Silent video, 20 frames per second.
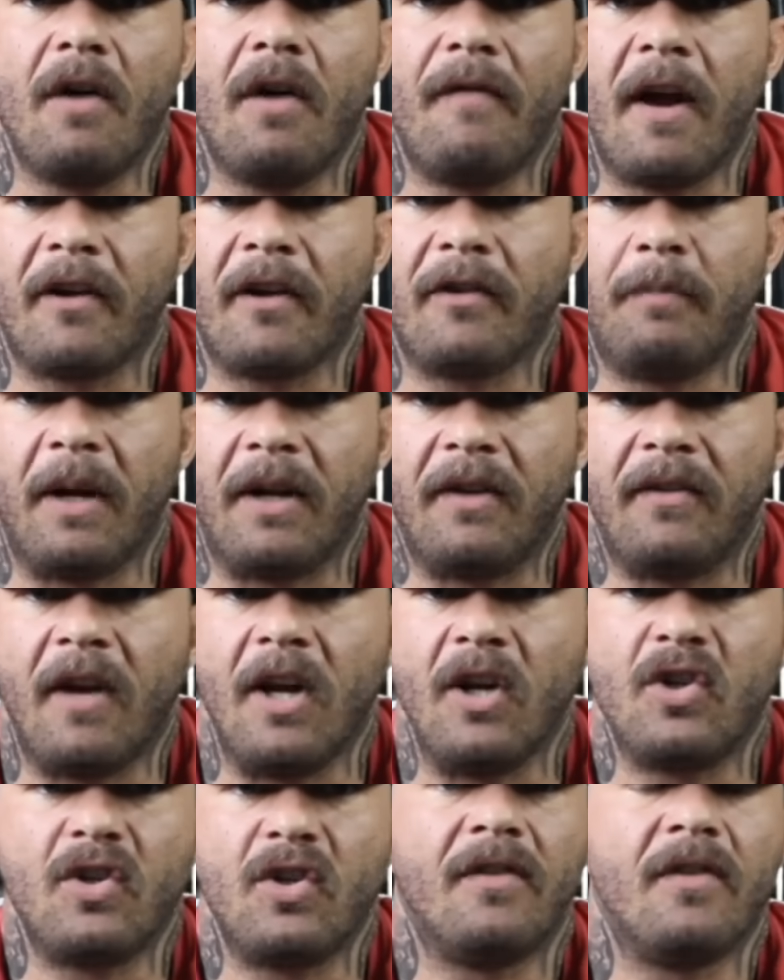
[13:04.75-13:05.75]
of
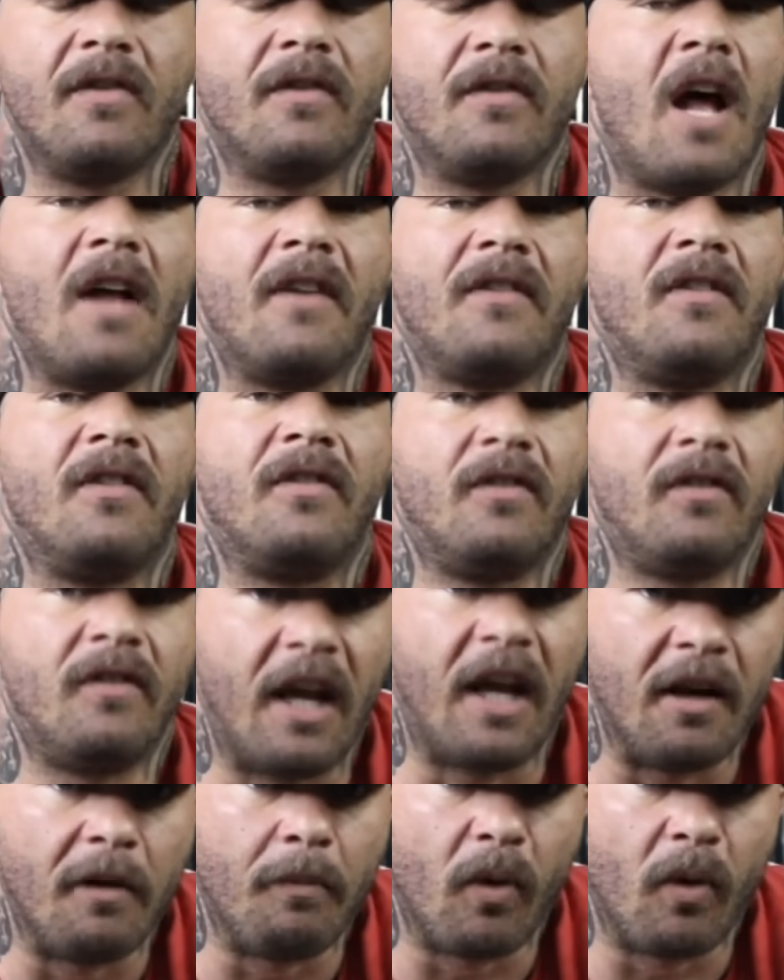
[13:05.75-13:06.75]
expectations is not
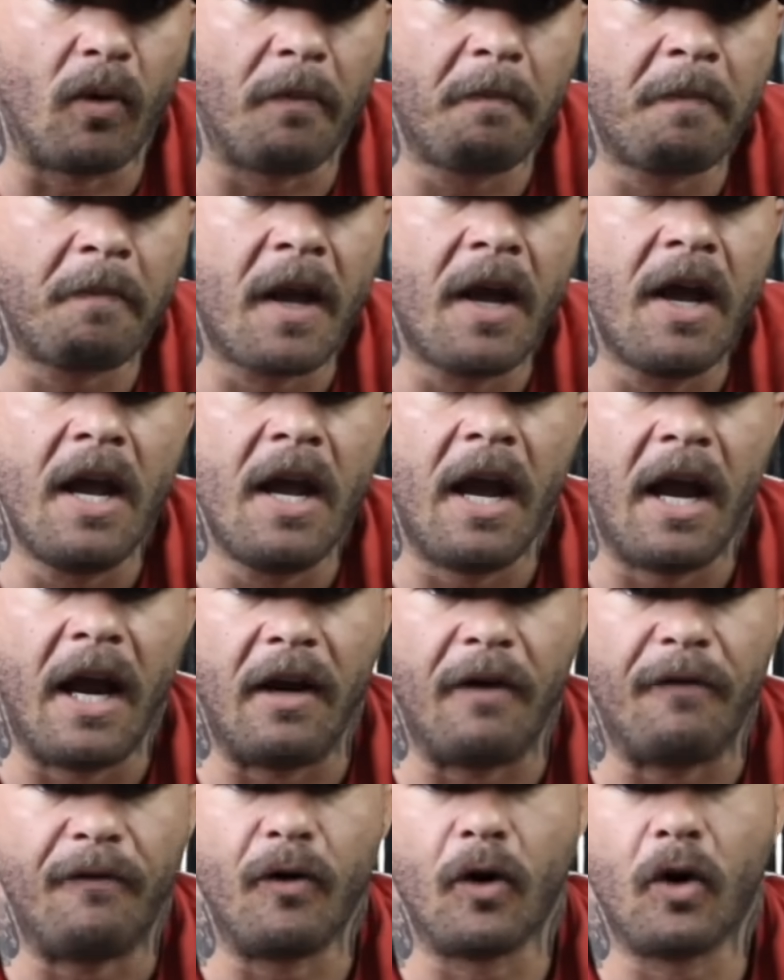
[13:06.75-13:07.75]
sustainable.
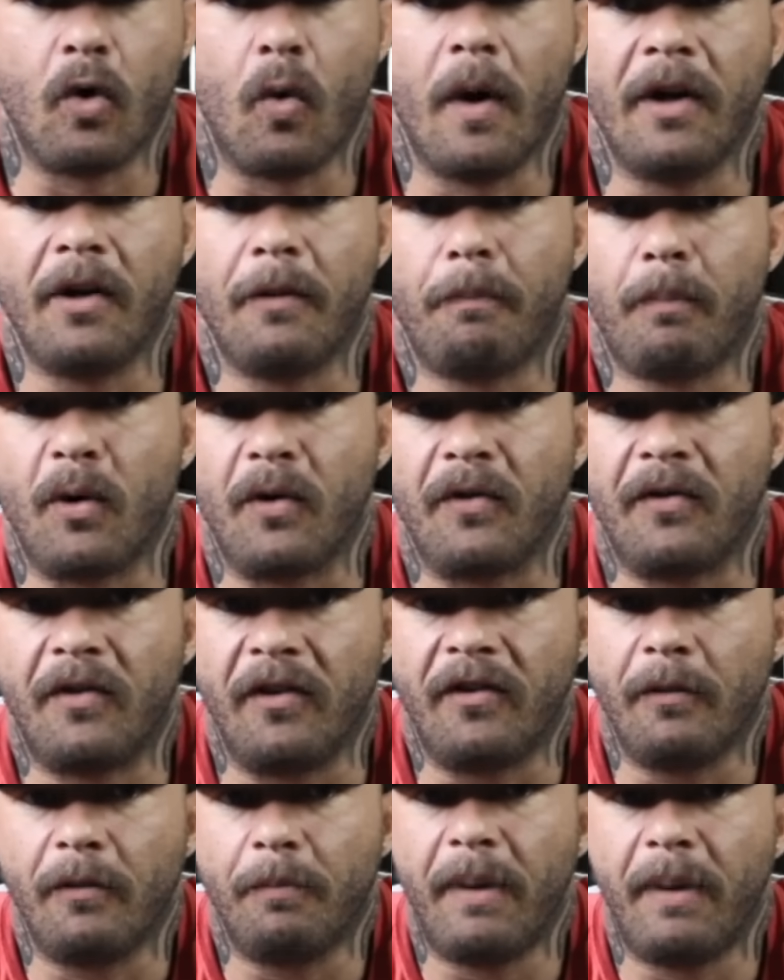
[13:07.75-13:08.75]
And if you're going to
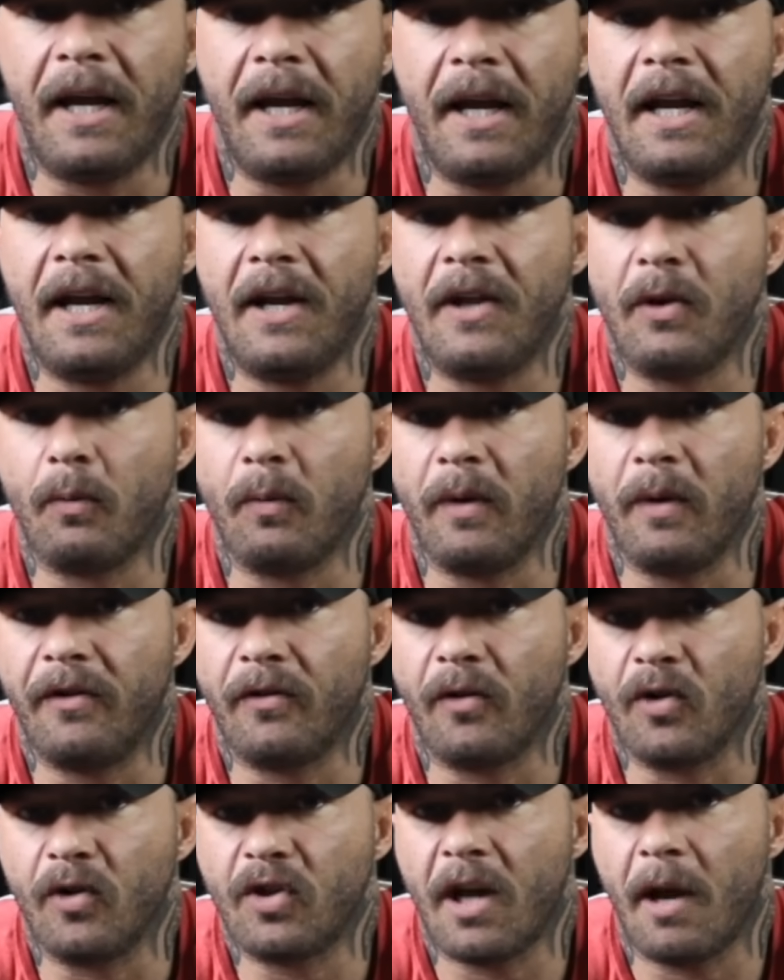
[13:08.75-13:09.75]
participate in the
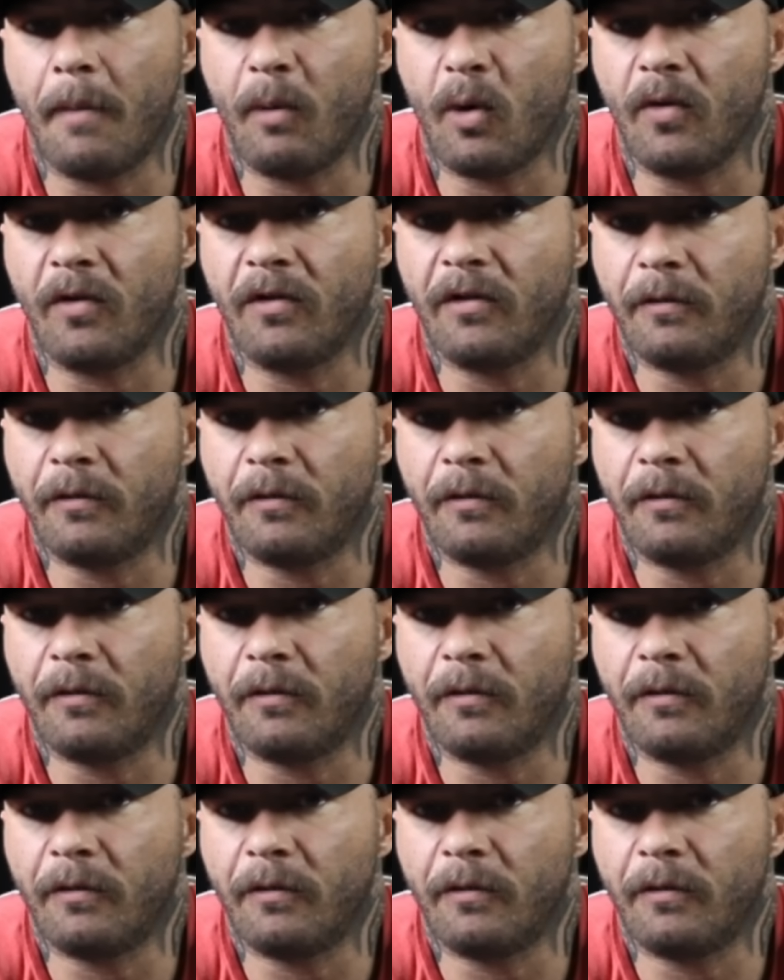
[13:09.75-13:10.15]
research chemical